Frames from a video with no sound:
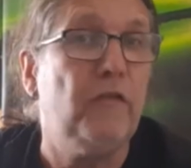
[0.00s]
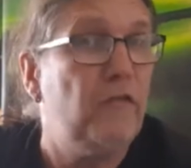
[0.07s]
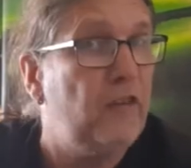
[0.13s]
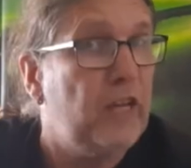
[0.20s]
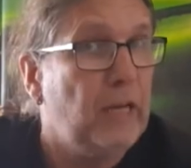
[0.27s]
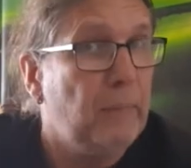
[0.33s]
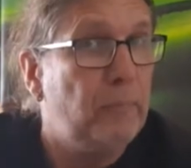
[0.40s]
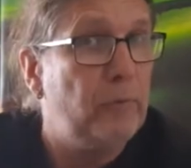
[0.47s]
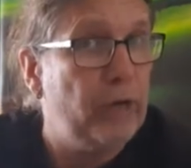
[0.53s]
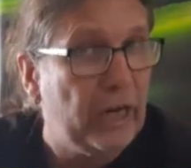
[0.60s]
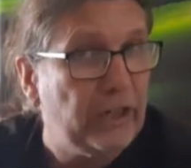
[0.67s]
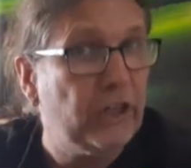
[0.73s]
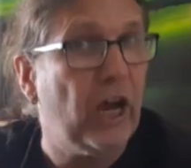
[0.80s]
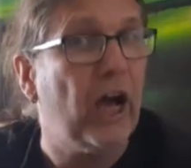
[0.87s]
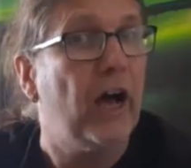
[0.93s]
feel
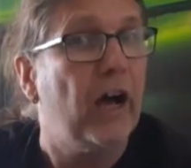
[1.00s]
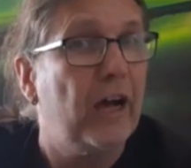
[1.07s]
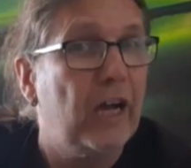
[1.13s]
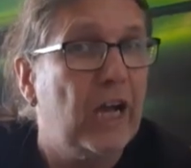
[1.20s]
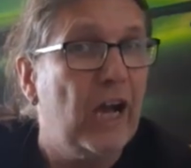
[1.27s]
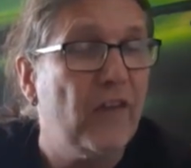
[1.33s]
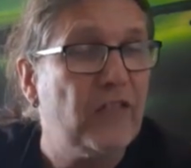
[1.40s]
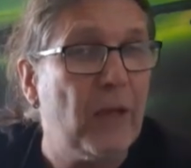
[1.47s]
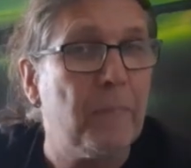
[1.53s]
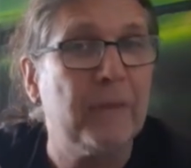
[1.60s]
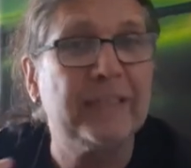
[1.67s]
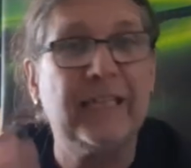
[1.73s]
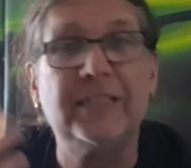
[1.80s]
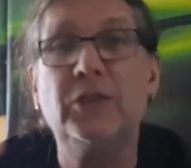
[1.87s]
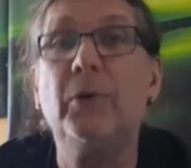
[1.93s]
pressure, if that
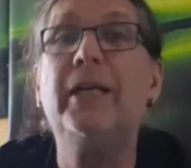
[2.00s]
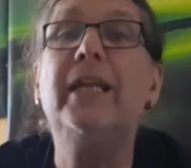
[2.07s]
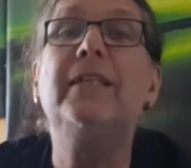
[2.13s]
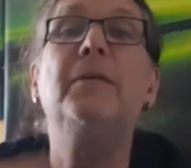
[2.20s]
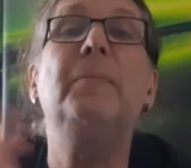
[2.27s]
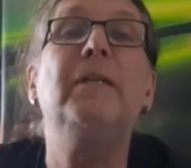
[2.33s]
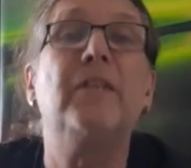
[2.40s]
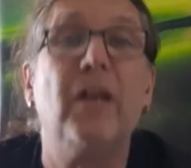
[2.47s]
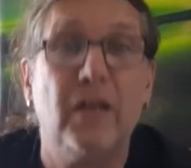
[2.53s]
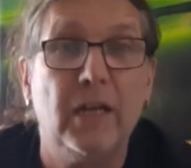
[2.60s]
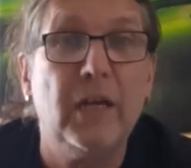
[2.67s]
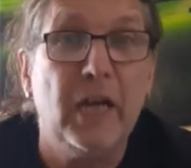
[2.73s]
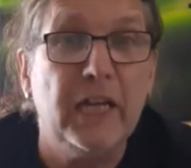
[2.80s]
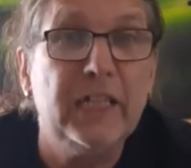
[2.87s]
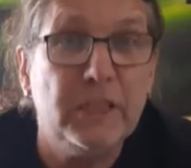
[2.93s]
makes sense. So it is a bit
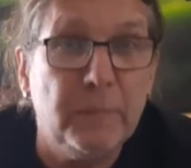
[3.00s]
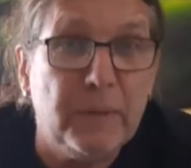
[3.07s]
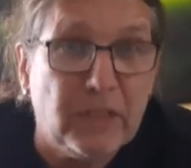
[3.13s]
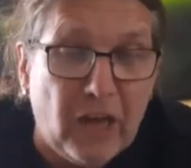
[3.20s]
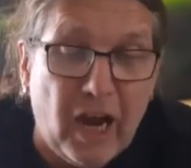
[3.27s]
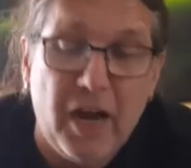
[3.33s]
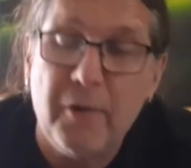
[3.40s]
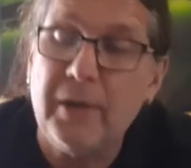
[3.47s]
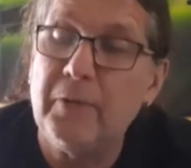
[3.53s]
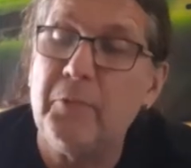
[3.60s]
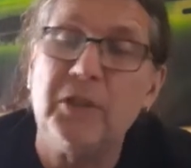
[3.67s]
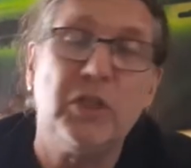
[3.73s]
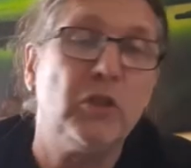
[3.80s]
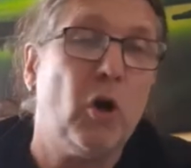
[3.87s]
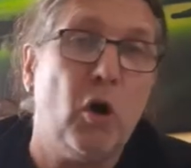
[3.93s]
it is a bit tiring,
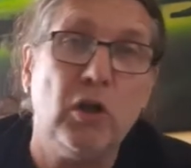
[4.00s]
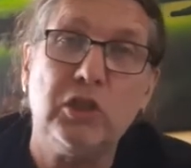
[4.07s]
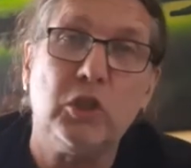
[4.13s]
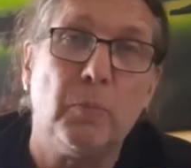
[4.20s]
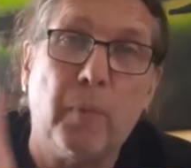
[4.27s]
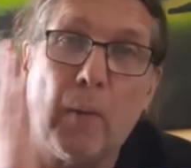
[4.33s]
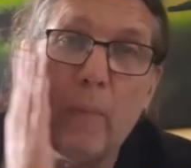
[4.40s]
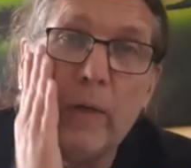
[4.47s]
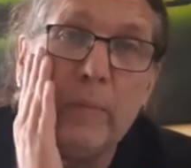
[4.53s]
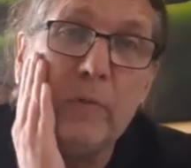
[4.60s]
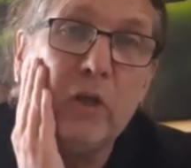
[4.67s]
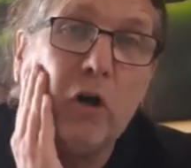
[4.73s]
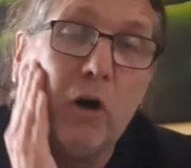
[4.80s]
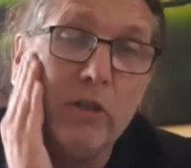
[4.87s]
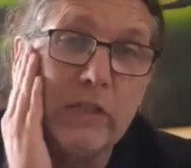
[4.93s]
which is also probably
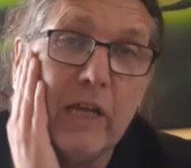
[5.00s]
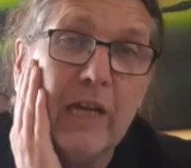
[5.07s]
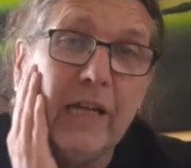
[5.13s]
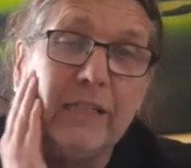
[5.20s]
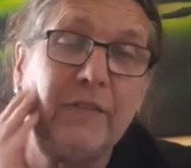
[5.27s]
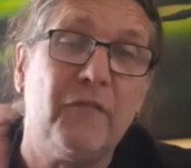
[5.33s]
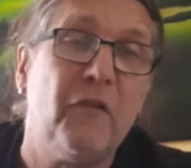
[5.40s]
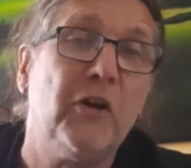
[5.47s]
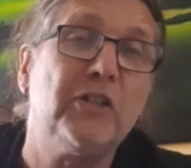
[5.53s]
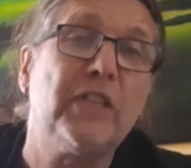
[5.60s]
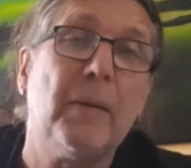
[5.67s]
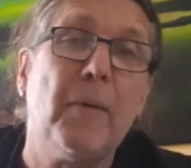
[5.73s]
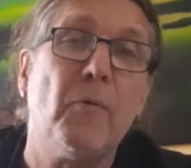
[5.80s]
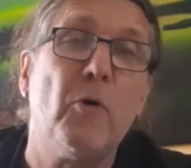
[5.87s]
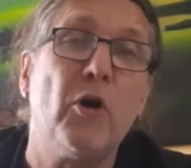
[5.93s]
because it's the first
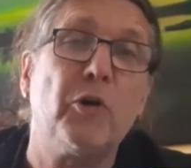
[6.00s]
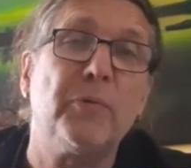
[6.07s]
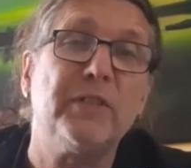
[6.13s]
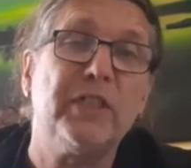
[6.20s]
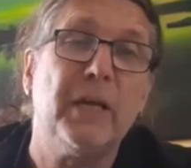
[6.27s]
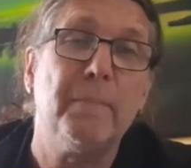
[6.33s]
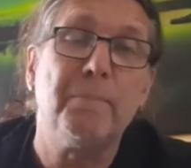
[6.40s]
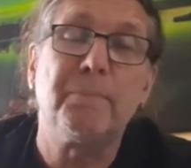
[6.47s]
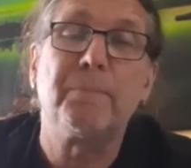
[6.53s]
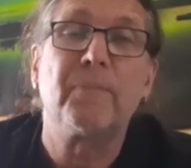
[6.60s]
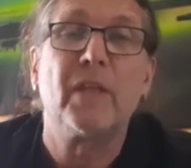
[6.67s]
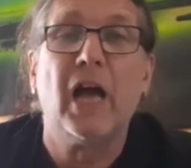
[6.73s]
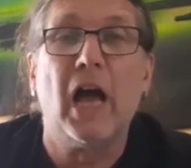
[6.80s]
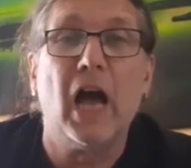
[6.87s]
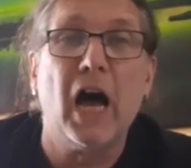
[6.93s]
time I work with them
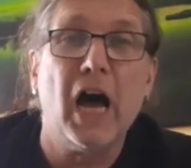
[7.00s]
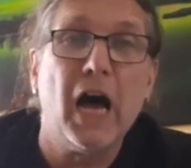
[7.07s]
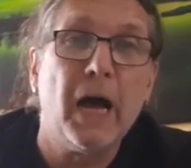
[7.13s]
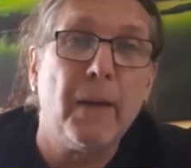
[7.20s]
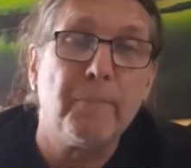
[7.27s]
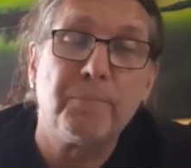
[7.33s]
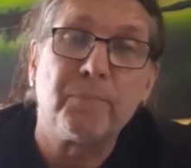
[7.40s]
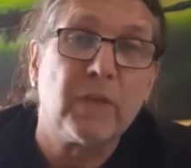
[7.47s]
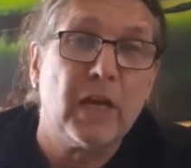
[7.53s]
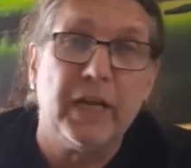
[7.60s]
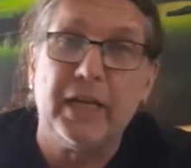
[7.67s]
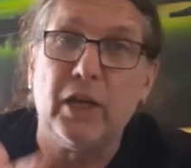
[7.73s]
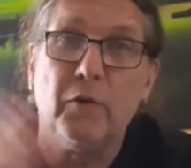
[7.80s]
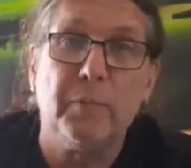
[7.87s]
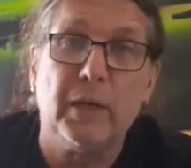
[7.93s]
um,
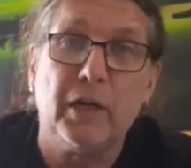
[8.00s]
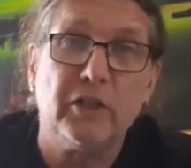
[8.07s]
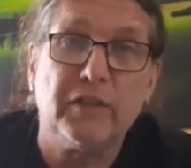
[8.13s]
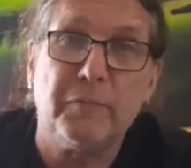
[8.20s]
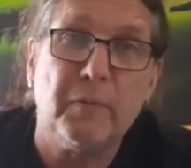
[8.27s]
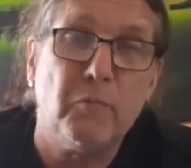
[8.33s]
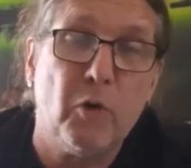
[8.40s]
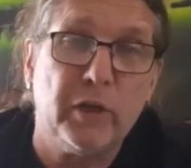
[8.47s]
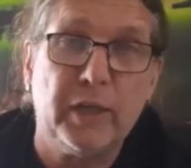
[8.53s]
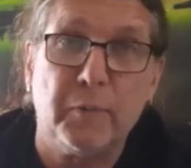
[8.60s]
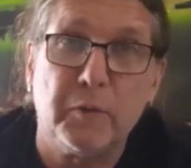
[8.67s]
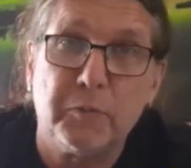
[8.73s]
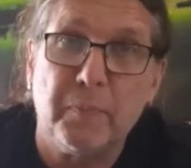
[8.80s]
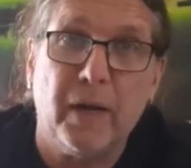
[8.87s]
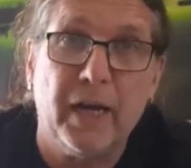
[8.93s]
you know, because I've been working
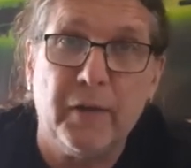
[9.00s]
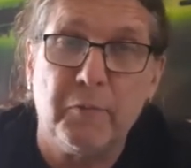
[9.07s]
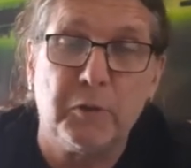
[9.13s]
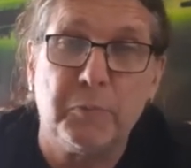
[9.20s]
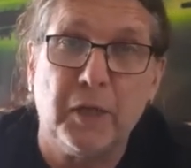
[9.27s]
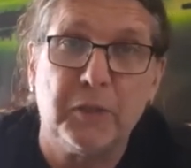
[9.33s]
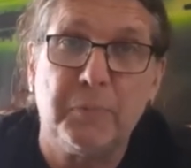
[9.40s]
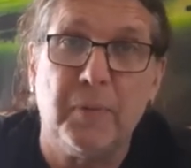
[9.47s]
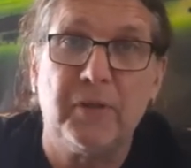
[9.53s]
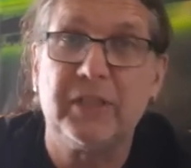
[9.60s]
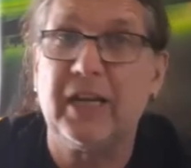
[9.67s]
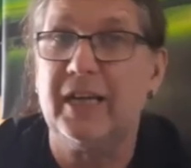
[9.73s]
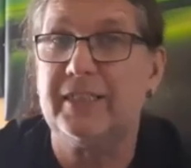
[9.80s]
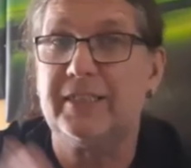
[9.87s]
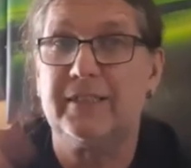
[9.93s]
with my with my spirit
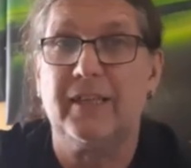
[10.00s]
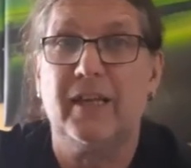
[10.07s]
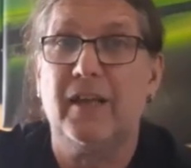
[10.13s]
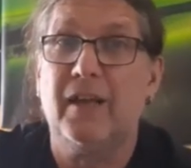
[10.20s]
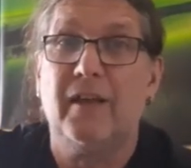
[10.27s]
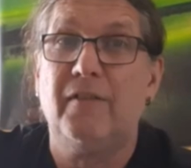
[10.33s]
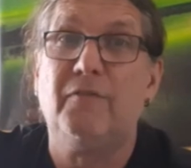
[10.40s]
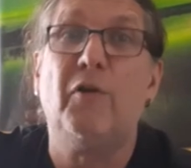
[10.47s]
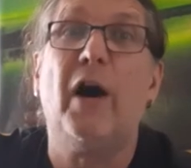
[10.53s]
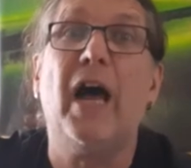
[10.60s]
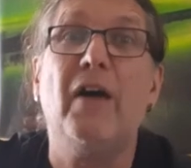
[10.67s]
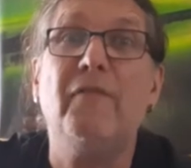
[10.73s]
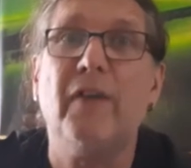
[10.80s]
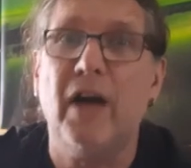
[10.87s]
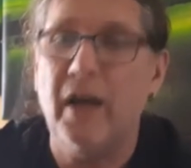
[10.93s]
guides
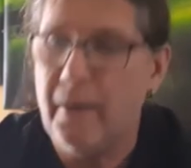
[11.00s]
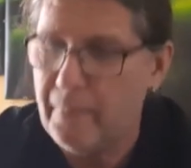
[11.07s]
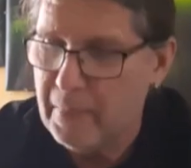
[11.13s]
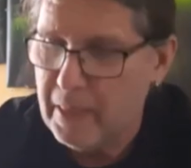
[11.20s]
forever,